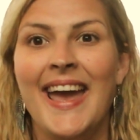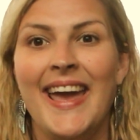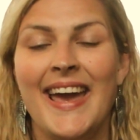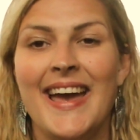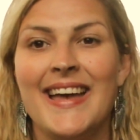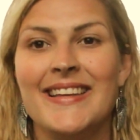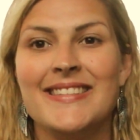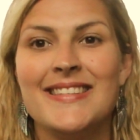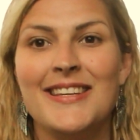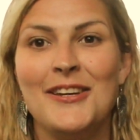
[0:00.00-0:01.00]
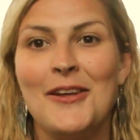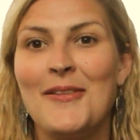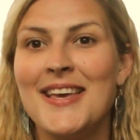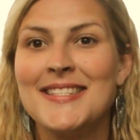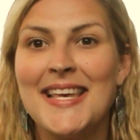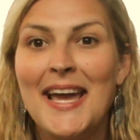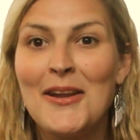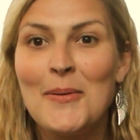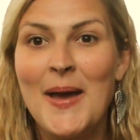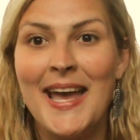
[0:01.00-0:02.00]
And, they say
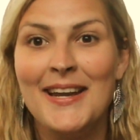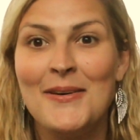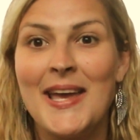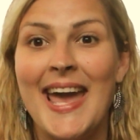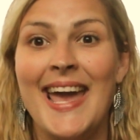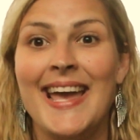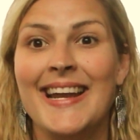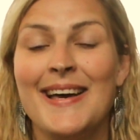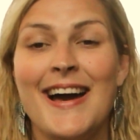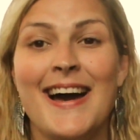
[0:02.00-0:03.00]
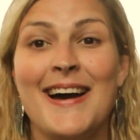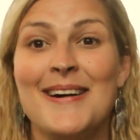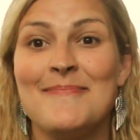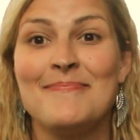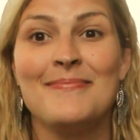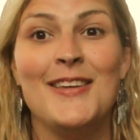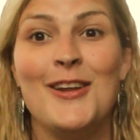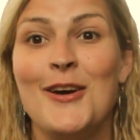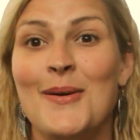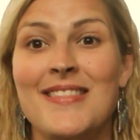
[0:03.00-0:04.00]
no pain, no gain.
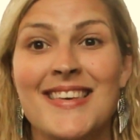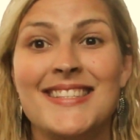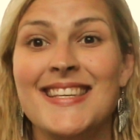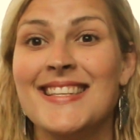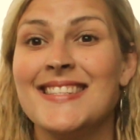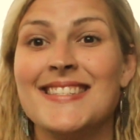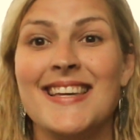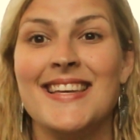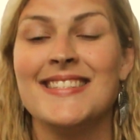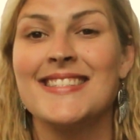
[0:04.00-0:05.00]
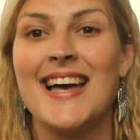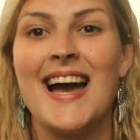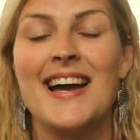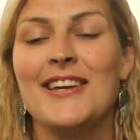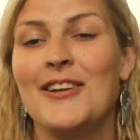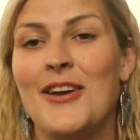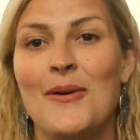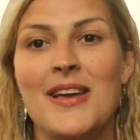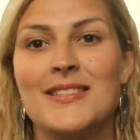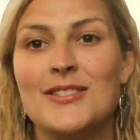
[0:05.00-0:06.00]
In this instance,
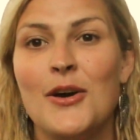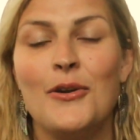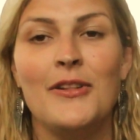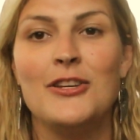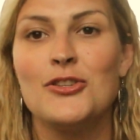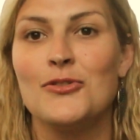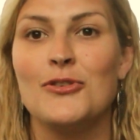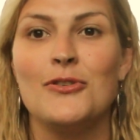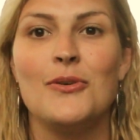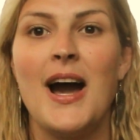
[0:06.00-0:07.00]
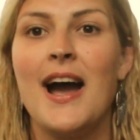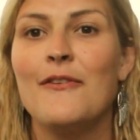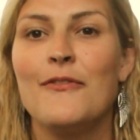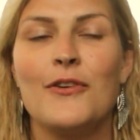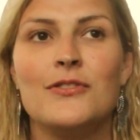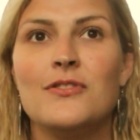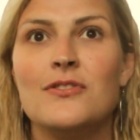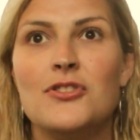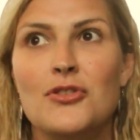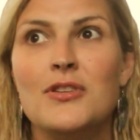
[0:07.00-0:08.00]
it's totally true. For
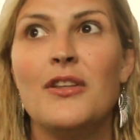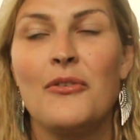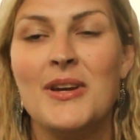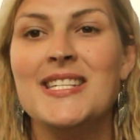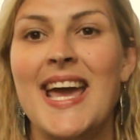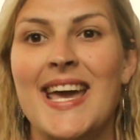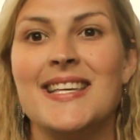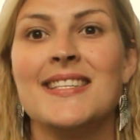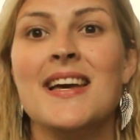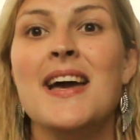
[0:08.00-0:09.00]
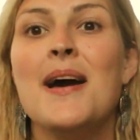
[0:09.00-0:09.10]
2 to 3 days,